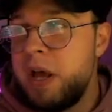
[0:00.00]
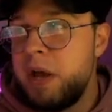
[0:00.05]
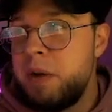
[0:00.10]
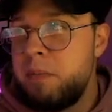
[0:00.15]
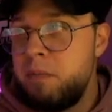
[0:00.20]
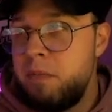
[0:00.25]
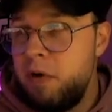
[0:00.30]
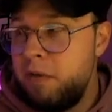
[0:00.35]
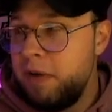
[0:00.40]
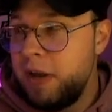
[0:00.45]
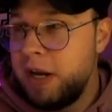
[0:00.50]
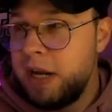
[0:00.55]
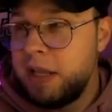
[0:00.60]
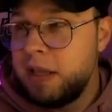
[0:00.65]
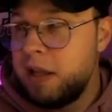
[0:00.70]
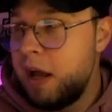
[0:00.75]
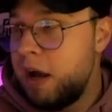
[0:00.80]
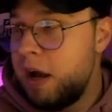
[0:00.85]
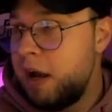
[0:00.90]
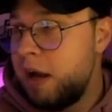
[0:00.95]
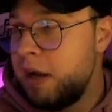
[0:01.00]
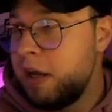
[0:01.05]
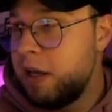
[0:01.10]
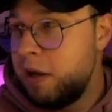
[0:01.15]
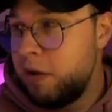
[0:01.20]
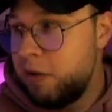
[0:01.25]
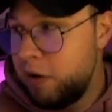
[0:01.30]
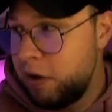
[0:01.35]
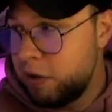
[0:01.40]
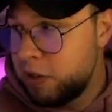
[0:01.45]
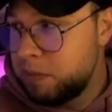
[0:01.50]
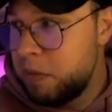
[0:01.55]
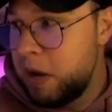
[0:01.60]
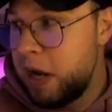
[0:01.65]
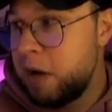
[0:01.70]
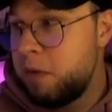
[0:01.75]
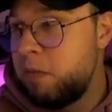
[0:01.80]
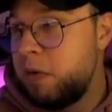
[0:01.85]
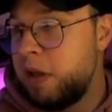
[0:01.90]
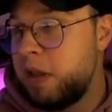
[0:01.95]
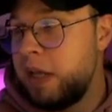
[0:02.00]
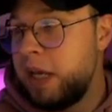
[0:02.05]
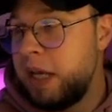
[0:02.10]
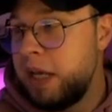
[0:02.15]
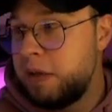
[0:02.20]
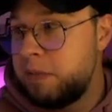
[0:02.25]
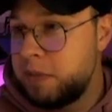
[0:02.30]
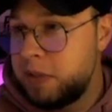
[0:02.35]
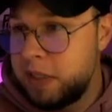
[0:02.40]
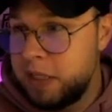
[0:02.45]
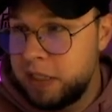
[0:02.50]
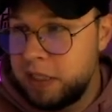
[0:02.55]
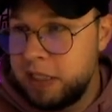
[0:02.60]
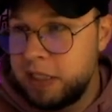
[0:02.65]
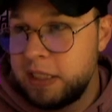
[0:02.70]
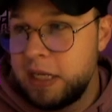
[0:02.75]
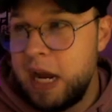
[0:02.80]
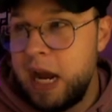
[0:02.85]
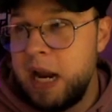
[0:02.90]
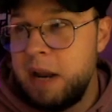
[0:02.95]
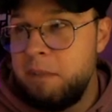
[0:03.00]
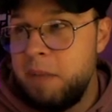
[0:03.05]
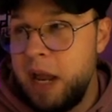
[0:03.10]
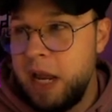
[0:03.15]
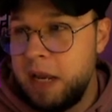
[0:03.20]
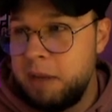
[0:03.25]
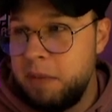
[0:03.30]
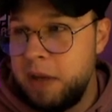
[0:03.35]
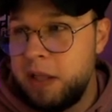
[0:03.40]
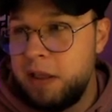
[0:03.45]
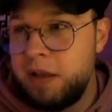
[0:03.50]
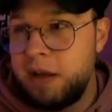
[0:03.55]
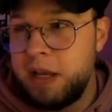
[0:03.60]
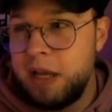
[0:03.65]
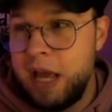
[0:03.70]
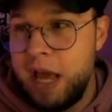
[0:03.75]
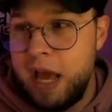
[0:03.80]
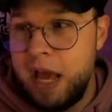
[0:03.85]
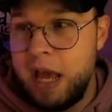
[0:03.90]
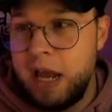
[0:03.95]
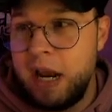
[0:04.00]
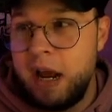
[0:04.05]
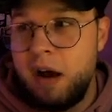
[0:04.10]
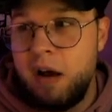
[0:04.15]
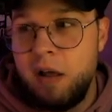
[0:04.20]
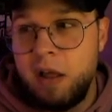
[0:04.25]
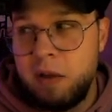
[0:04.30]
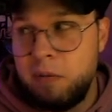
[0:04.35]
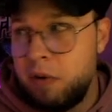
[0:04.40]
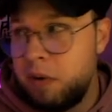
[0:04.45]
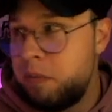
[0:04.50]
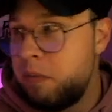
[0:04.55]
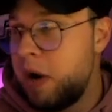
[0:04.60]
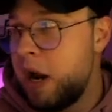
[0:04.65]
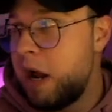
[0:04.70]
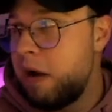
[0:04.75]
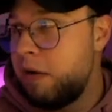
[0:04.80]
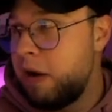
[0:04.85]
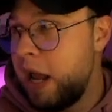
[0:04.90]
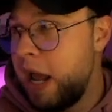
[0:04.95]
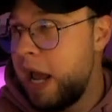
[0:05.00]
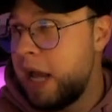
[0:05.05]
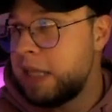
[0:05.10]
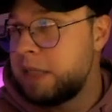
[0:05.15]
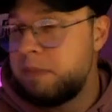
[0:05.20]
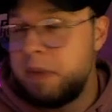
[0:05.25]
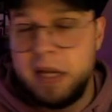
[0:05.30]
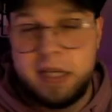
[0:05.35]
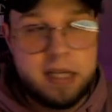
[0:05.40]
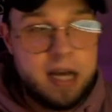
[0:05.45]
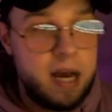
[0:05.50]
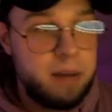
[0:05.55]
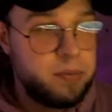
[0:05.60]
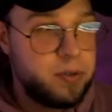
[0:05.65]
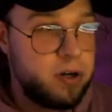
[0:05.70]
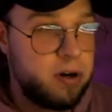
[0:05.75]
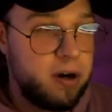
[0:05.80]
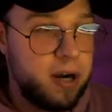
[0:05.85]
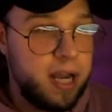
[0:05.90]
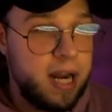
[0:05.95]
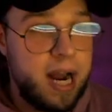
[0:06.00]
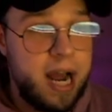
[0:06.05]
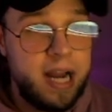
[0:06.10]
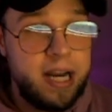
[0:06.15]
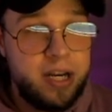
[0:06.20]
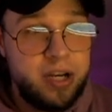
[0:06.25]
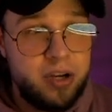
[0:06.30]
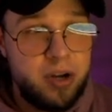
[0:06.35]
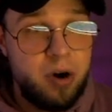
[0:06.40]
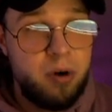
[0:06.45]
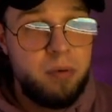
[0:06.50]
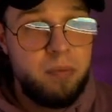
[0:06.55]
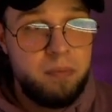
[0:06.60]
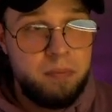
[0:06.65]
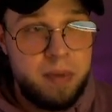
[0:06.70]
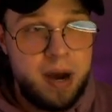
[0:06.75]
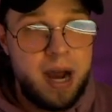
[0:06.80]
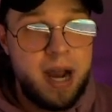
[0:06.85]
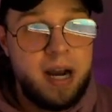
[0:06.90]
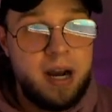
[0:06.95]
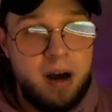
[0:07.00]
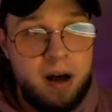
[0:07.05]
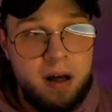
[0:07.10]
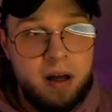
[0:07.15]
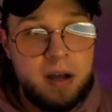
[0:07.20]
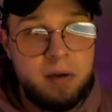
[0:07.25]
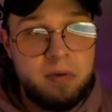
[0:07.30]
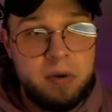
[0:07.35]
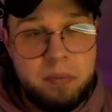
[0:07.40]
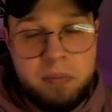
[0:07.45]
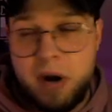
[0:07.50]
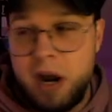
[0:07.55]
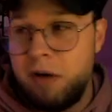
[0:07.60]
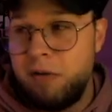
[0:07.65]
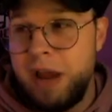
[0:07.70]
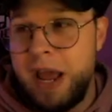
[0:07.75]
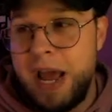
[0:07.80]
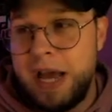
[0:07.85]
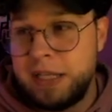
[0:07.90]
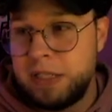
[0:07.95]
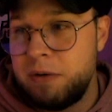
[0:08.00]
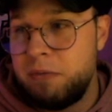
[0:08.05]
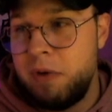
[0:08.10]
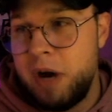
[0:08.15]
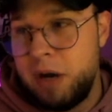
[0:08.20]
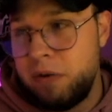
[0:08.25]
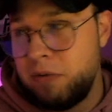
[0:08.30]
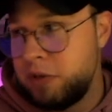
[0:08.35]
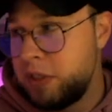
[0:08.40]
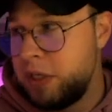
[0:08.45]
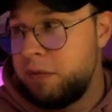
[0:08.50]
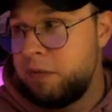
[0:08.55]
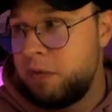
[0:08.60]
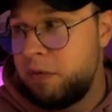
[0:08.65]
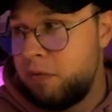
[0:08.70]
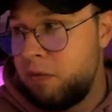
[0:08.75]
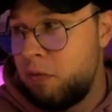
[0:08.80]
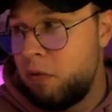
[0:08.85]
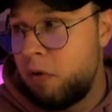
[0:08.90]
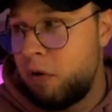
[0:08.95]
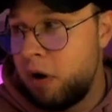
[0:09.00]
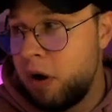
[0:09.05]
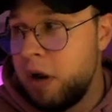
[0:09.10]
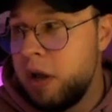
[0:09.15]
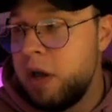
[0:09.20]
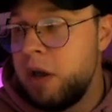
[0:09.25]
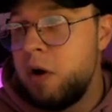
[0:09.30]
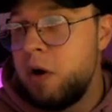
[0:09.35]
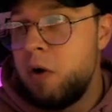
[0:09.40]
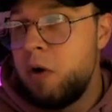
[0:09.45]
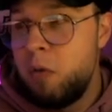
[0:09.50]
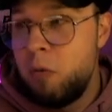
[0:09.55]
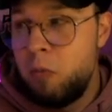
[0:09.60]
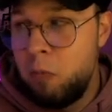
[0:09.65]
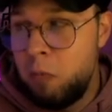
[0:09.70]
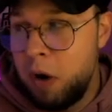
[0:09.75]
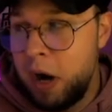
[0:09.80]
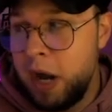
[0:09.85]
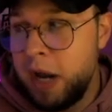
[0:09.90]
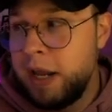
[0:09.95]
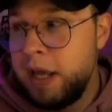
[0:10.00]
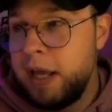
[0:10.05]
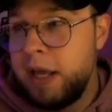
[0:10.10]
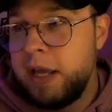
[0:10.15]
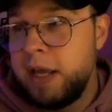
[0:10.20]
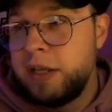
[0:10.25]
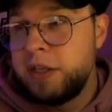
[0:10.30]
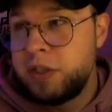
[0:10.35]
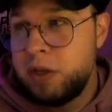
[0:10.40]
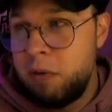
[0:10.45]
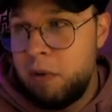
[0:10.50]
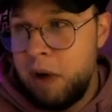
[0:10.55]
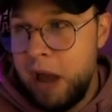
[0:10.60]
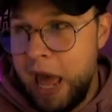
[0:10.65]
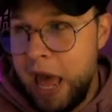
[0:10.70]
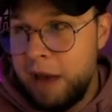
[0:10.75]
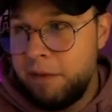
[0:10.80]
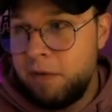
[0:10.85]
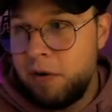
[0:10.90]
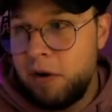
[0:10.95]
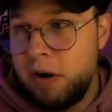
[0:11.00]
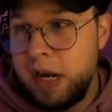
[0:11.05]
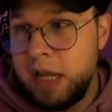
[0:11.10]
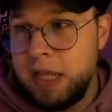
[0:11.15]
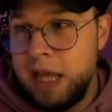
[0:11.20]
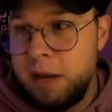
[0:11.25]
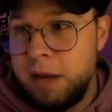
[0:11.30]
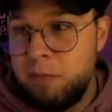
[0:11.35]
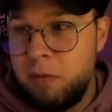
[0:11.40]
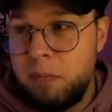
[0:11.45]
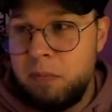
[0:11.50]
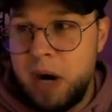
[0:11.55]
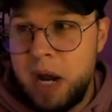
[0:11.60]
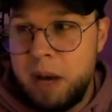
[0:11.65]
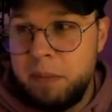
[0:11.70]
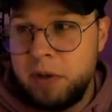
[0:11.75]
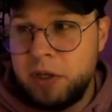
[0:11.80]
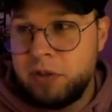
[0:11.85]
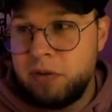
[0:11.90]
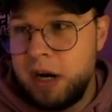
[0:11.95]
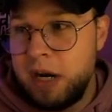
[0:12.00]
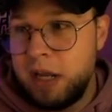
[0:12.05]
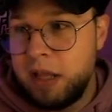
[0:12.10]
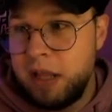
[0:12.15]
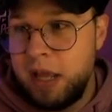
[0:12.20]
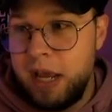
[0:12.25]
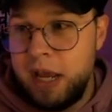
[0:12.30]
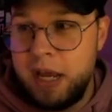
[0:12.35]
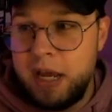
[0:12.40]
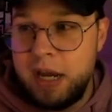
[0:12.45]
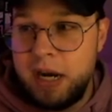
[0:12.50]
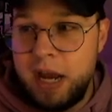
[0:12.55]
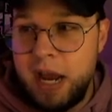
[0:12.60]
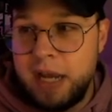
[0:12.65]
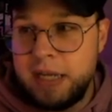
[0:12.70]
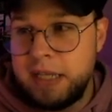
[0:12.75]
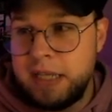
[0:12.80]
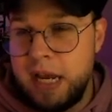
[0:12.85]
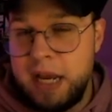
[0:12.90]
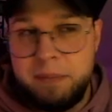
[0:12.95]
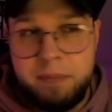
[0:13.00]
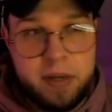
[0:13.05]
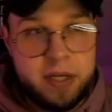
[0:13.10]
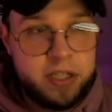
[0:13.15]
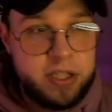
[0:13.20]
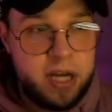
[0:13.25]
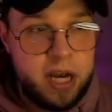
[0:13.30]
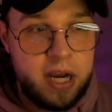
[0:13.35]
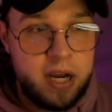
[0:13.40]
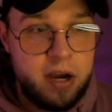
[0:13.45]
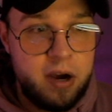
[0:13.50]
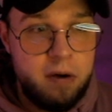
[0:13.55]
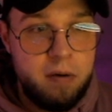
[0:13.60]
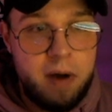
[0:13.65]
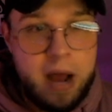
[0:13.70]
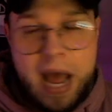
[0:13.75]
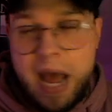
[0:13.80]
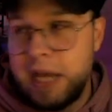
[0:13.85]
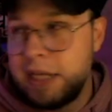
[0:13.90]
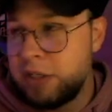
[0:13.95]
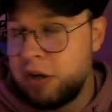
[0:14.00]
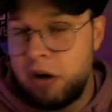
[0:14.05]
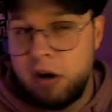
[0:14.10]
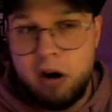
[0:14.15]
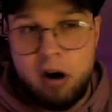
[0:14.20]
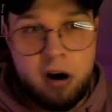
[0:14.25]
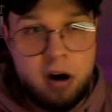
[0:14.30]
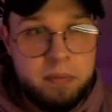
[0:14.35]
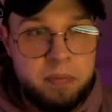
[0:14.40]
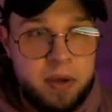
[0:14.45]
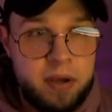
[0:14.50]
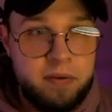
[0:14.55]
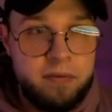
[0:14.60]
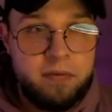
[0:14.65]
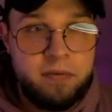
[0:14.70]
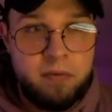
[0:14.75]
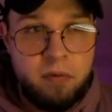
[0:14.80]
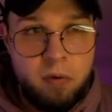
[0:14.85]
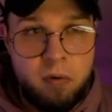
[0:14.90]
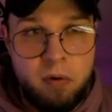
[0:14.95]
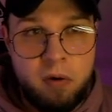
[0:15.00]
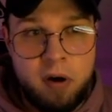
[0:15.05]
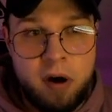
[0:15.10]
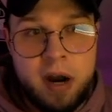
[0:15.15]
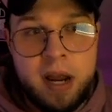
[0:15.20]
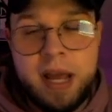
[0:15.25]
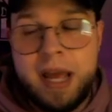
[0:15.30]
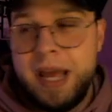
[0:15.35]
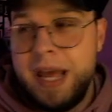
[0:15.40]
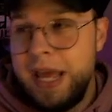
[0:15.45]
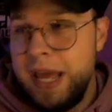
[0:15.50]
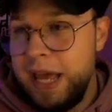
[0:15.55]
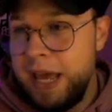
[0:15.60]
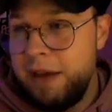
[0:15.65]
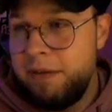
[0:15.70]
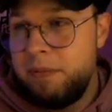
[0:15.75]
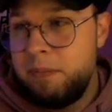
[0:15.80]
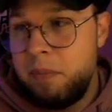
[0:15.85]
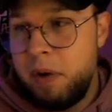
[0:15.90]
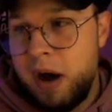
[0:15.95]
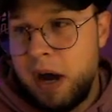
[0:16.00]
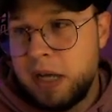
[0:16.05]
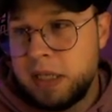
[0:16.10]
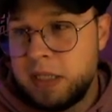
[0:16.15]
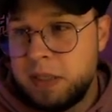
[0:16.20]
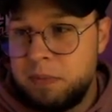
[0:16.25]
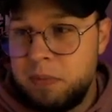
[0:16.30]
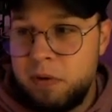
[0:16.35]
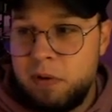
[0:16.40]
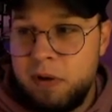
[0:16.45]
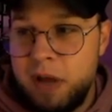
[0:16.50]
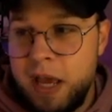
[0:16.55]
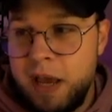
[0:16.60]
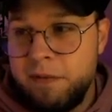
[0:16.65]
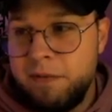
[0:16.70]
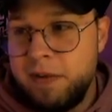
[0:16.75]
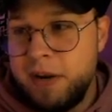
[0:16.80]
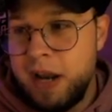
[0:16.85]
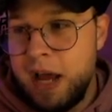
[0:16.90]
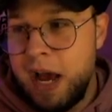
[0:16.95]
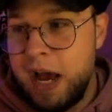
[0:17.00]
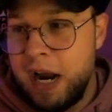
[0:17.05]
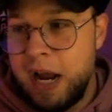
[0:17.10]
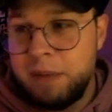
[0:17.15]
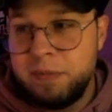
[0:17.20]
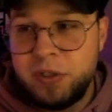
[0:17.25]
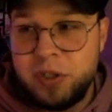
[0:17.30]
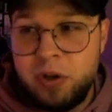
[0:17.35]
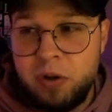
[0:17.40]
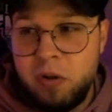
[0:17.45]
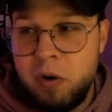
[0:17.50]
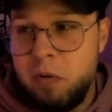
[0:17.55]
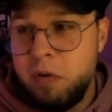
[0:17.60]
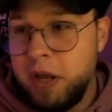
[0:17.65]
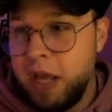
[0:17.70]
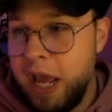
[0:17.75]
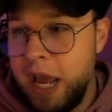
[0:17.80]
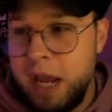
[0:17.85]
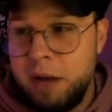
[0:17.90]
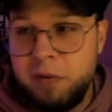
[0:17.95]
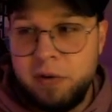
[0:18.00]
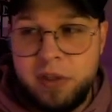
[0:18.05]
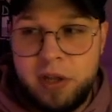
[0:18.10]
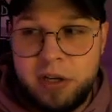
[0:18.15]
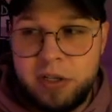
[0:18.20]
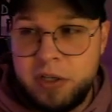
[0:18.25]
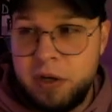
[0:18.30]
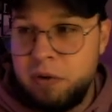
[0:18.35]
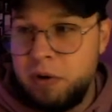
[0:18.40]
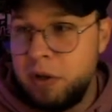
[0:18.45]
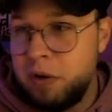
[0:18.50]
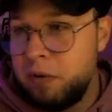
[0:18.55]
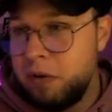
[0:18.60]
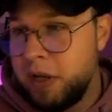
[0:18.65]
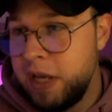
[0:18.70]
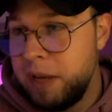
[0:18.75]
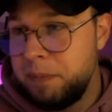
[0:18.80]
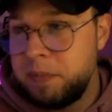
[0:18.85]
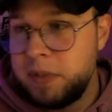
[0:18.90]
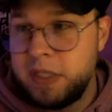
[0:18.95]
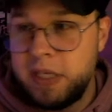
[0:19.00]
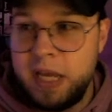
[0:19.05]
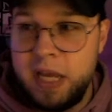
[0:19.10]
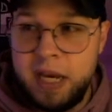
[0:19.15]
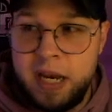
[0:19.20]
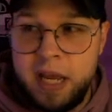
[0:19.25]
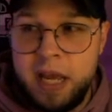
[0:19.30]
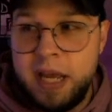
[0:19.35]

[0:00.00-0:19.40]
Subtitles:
moving along, there goes Mike Williams. This is kind of making me look at Hollywood Brown as my top target. I don't mind Hollywood Brown as a wide receiver for whatsoever. And then we'll probably try to land Isaiah Pacheco as our RB4 if possible. If not, I'm still okay with Antonio Gibson,